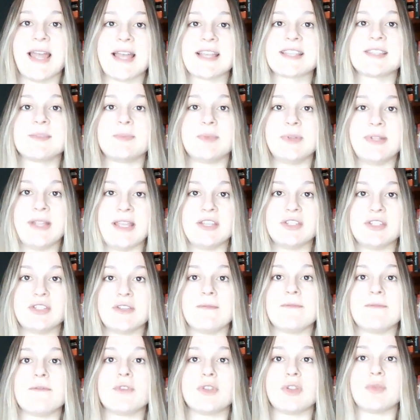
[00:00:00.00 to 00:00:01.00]

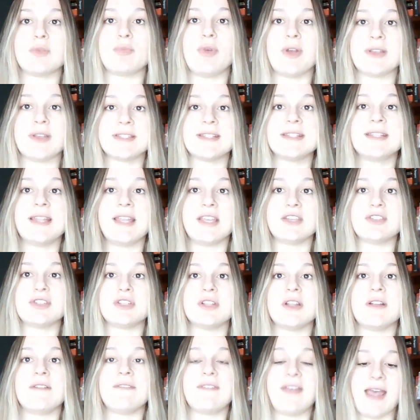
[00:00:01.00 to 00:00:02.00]
explanation for the
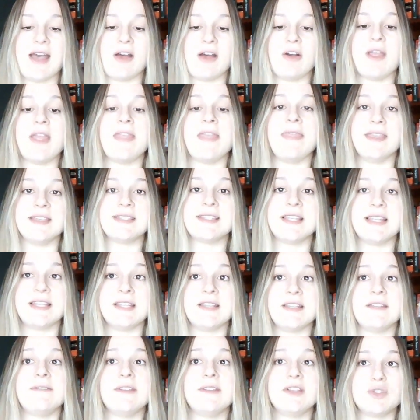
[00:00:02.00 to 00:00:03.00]
presentation of gout in this
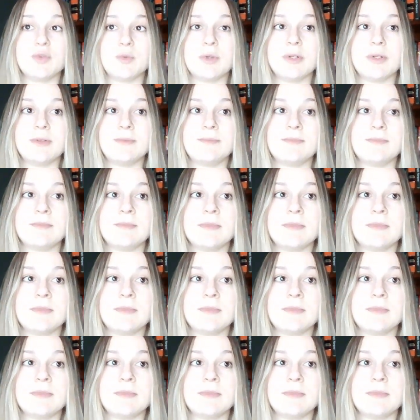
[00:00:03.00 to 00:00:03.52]
individual?